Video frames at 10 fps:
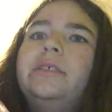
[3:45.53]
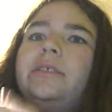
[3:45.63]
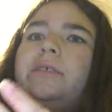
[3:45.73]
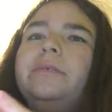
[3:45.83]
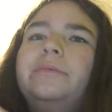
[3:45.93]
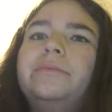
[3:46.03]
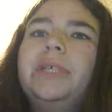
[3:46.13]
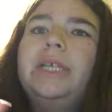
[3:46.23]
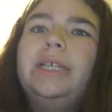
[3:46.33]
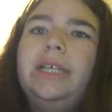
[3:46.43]
So
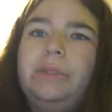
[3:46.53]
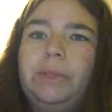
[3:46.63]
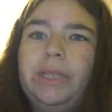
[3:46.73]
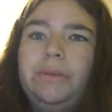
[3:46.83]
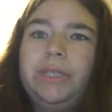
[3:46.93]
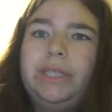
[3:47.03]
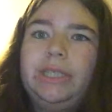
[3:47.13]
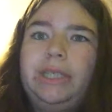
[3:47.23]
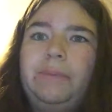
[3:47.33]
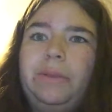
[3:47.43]
that's why they weren't in
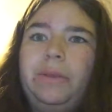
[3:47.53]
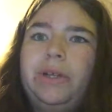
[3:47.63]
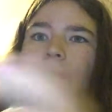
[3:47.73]
this episode.